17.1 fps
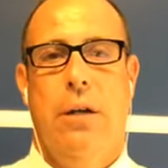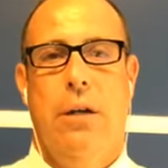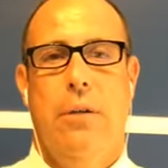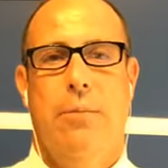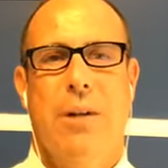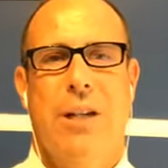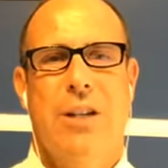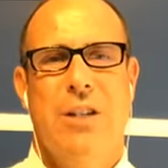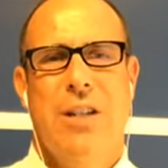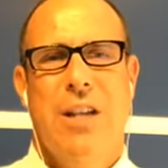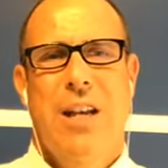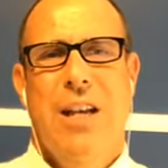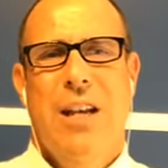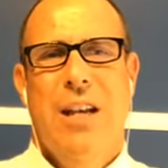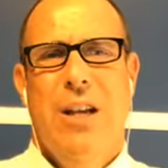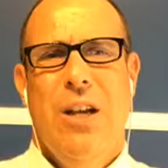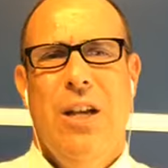because
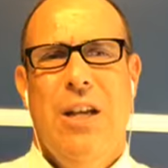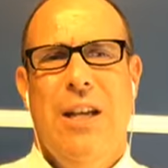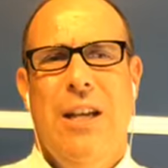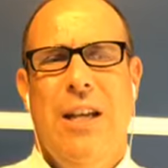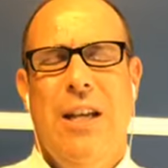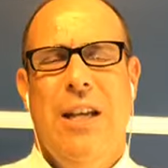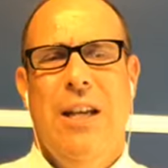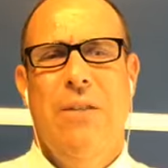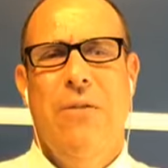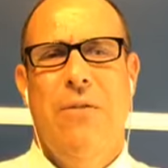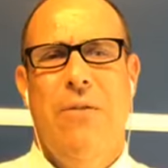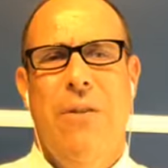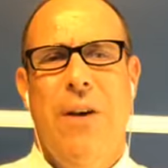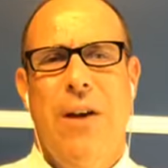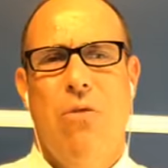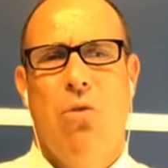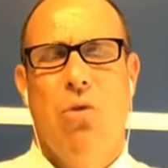in
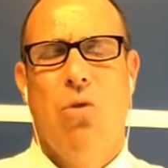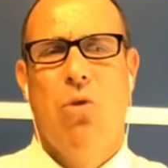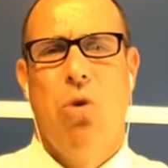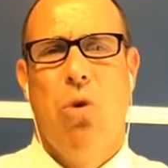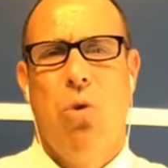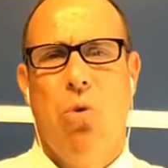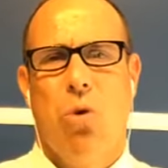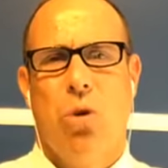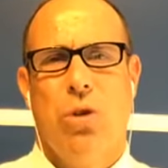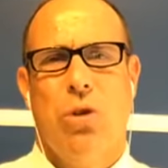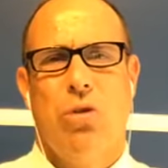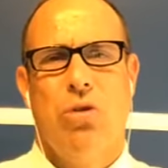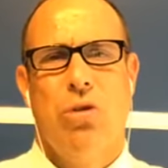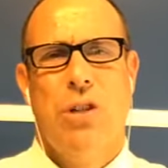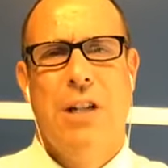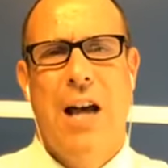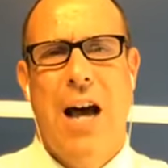federal court,
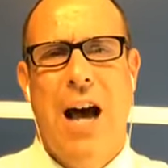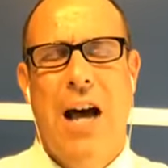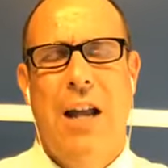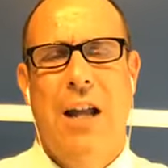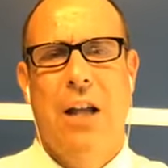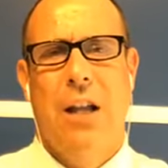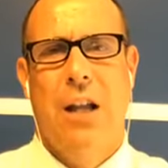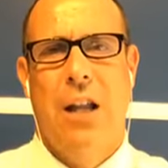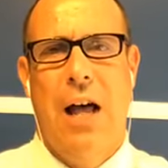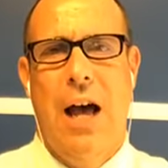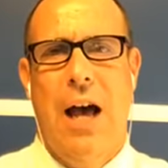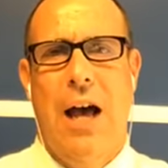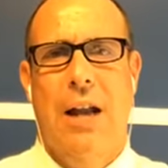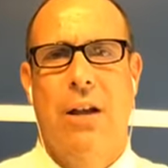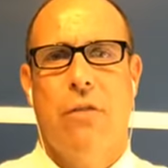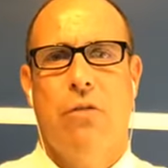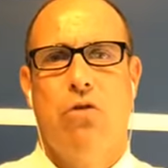there's not a
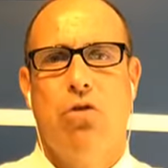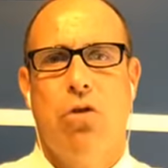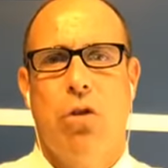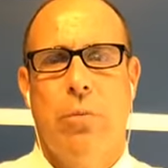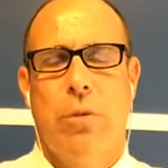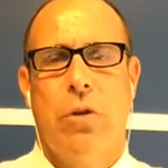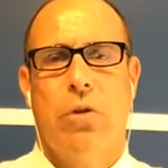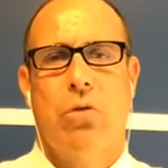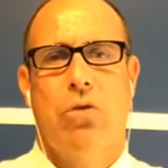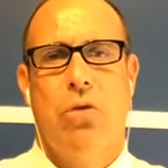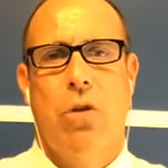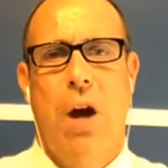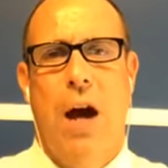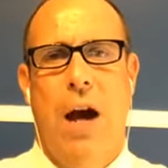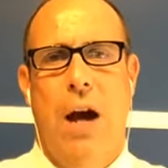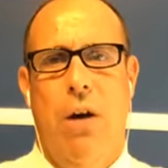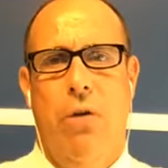lot of criminal
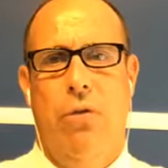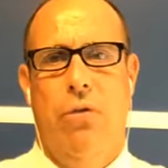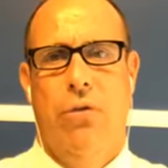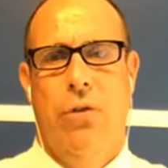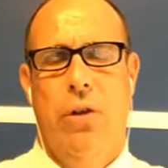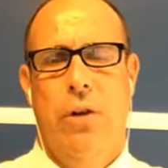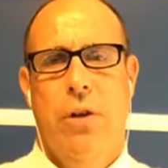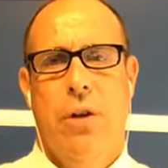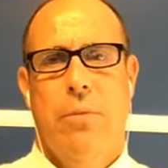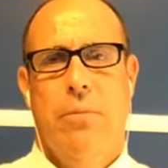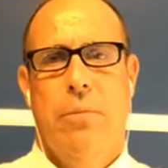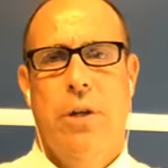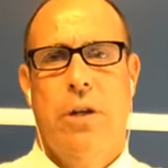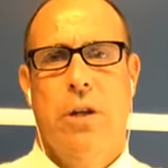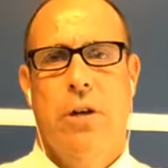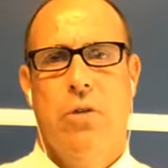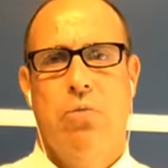trials, because